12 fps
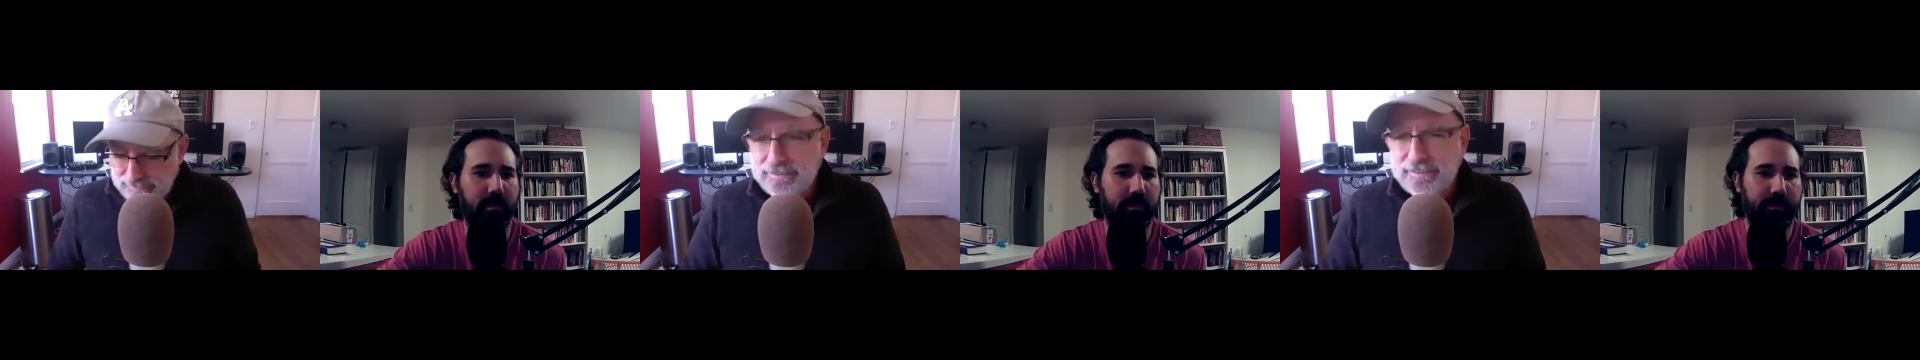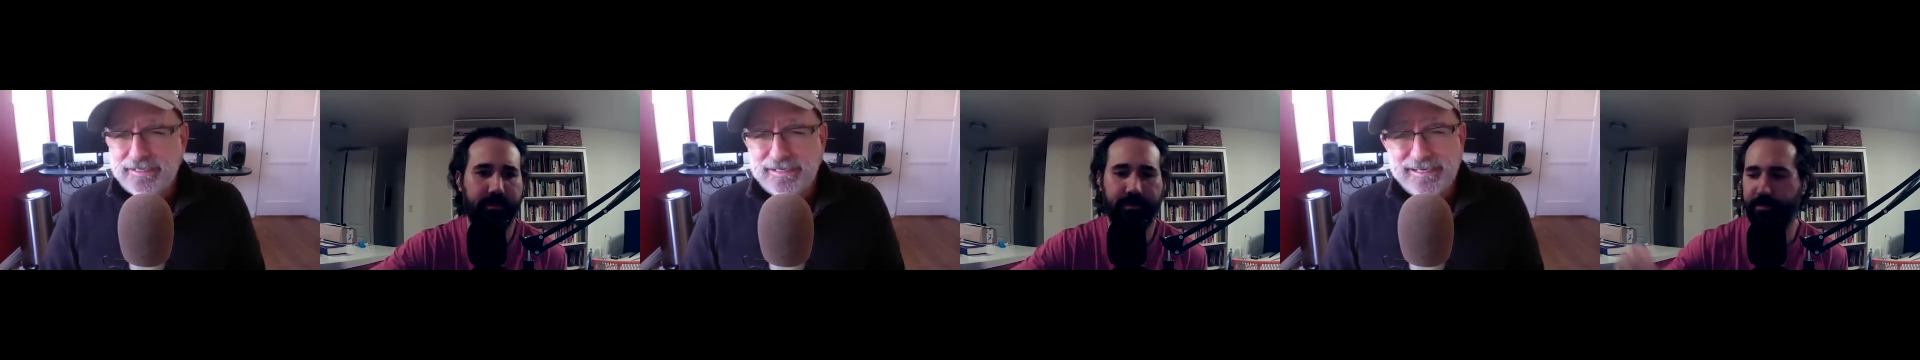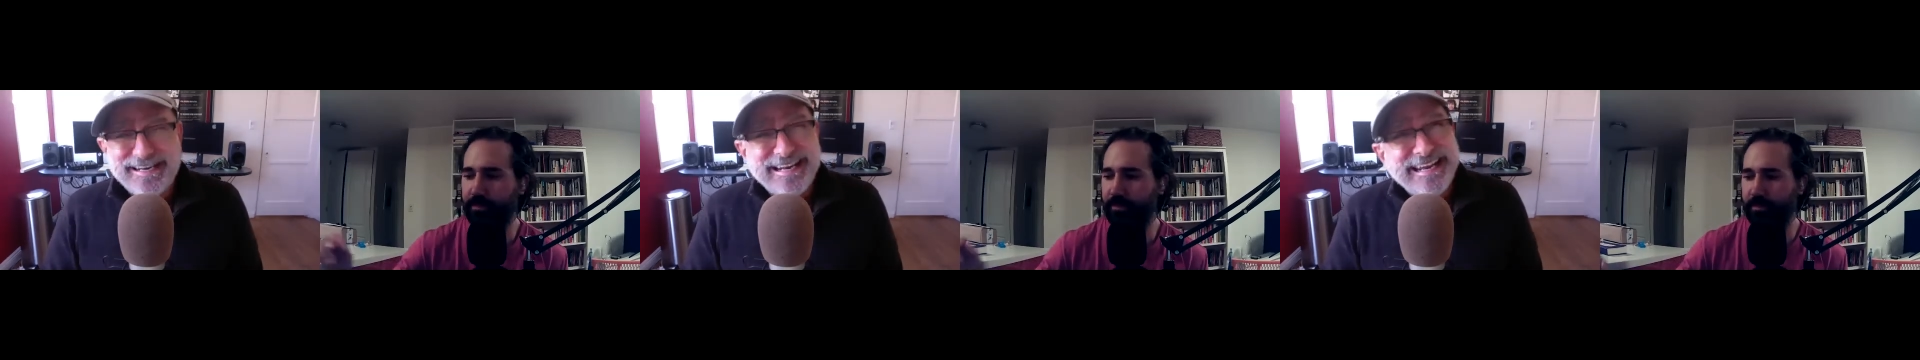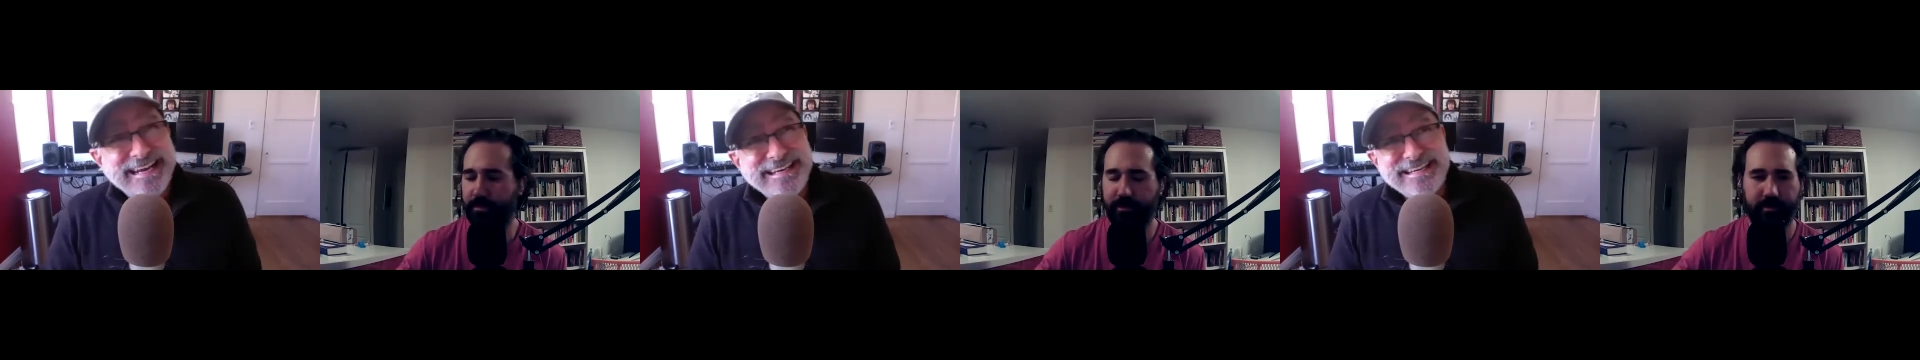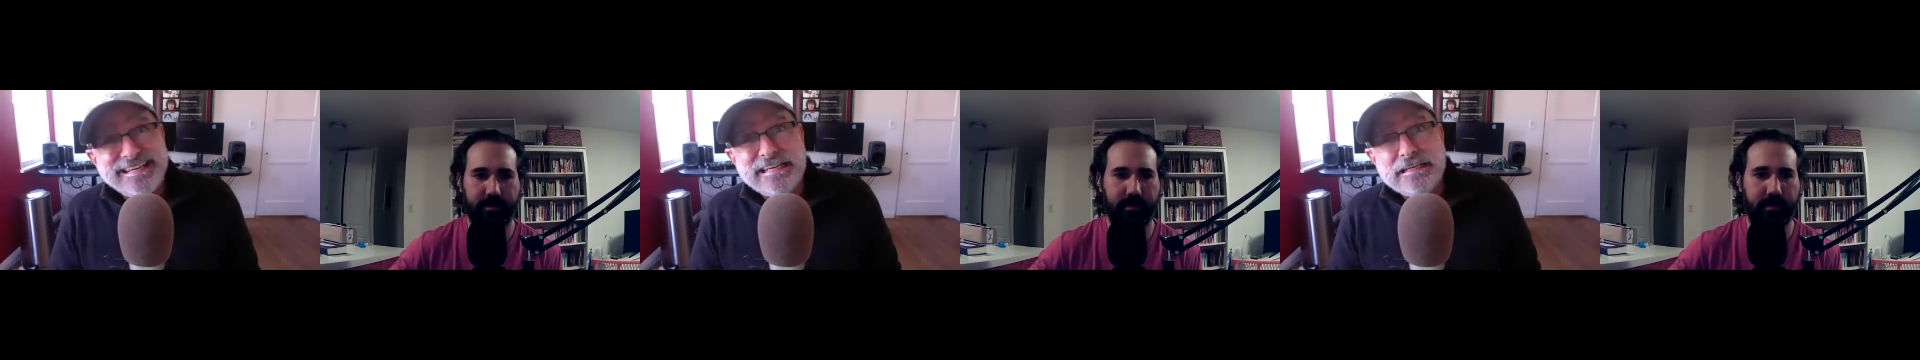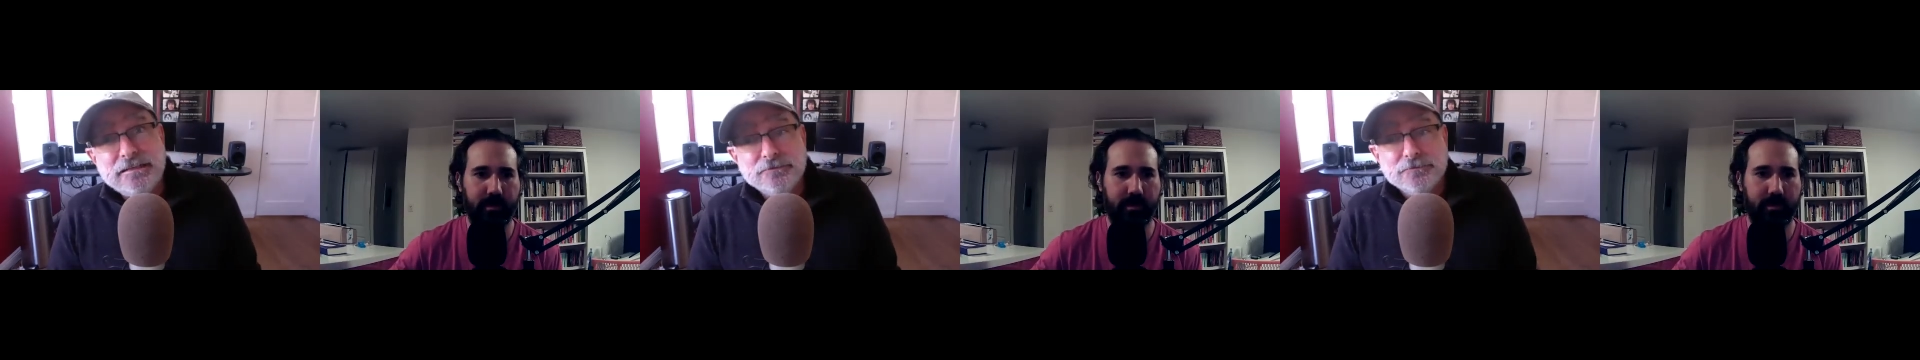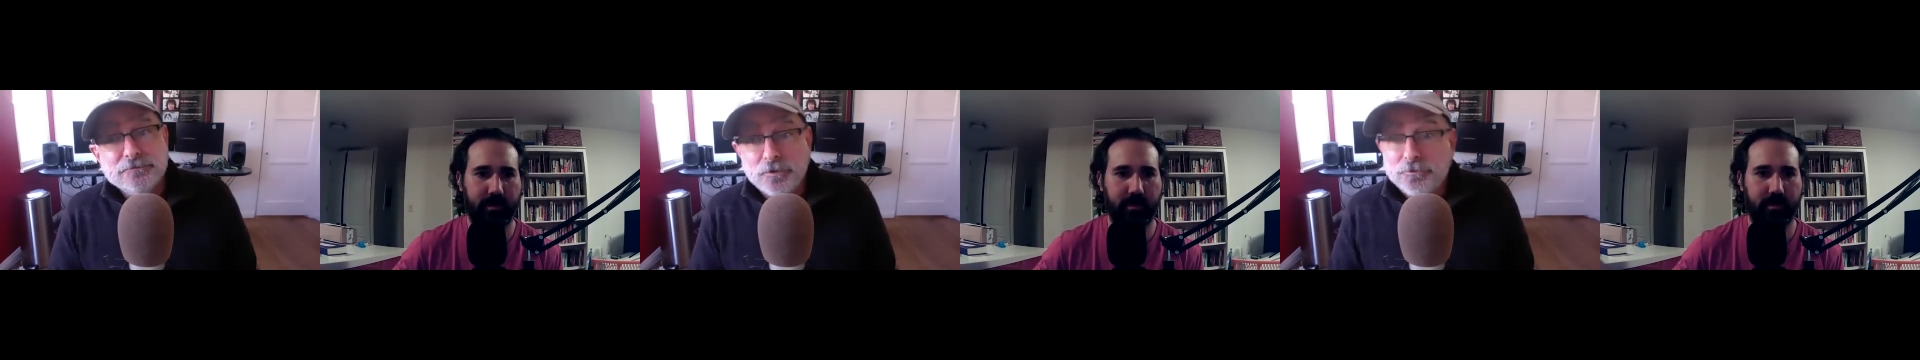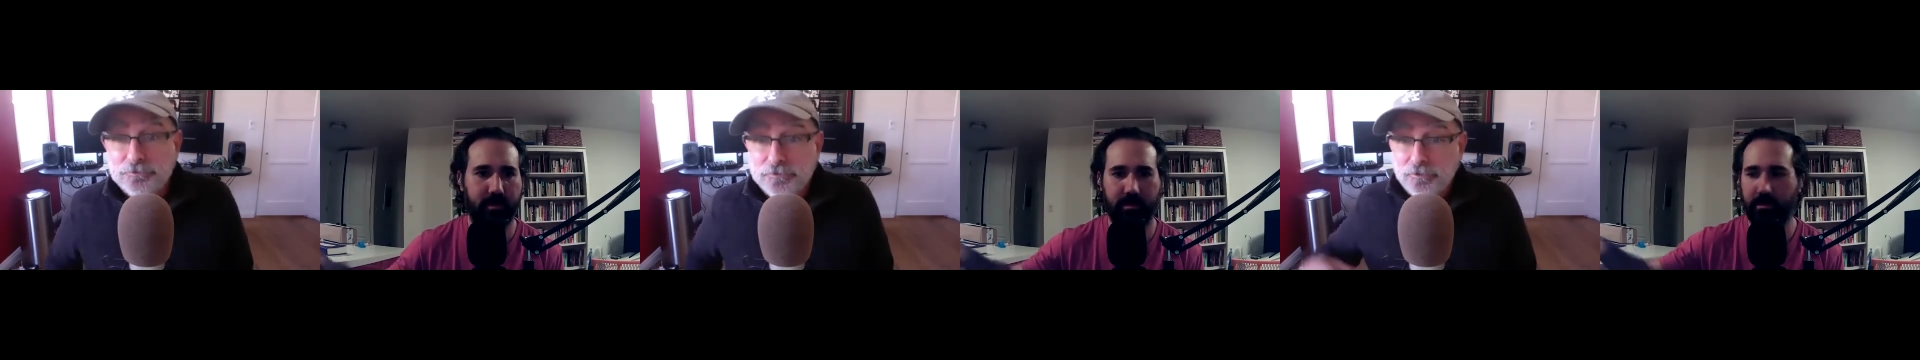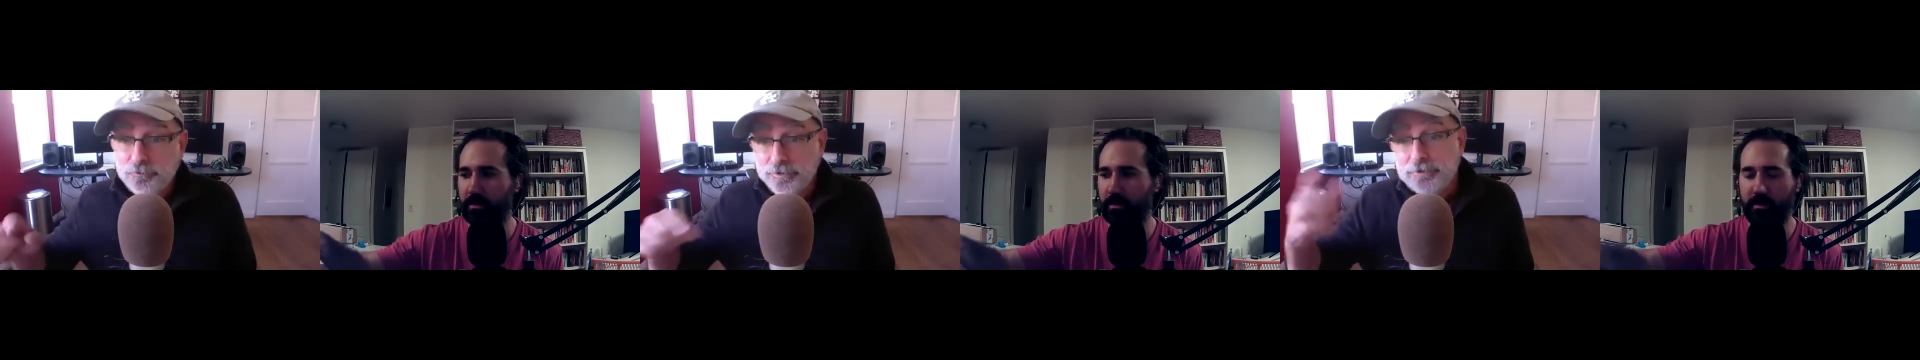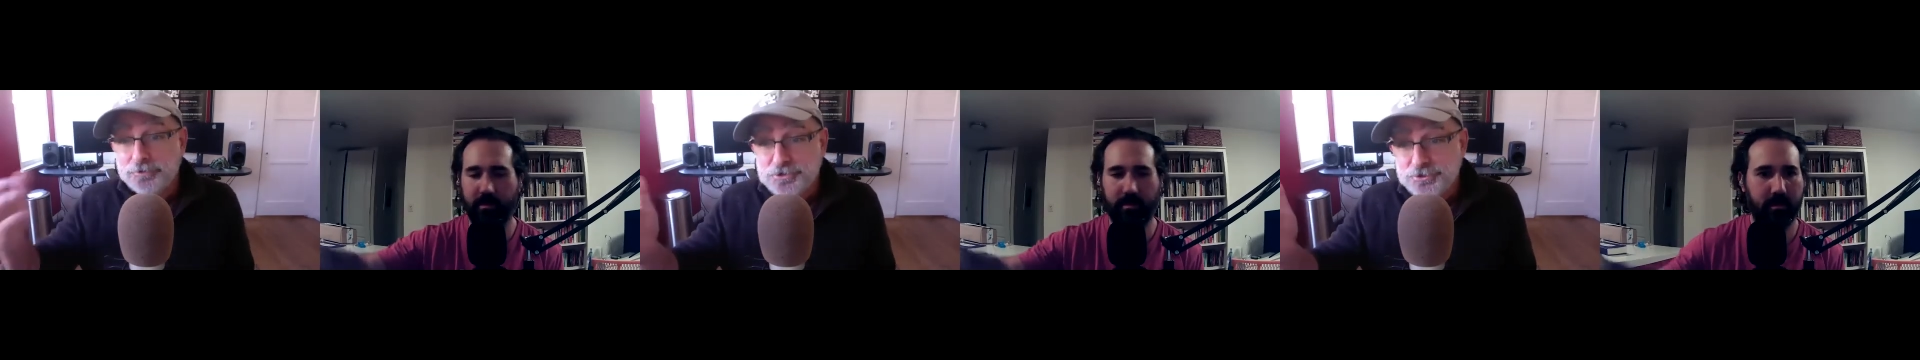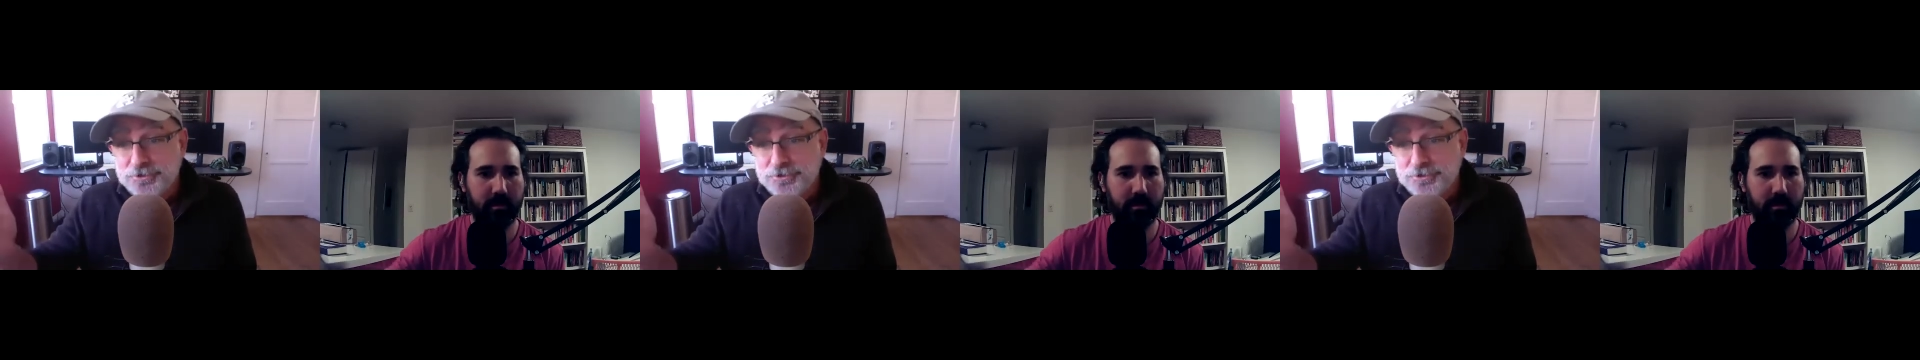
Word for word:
Speaker 1: in eighty. Well, oh, when I was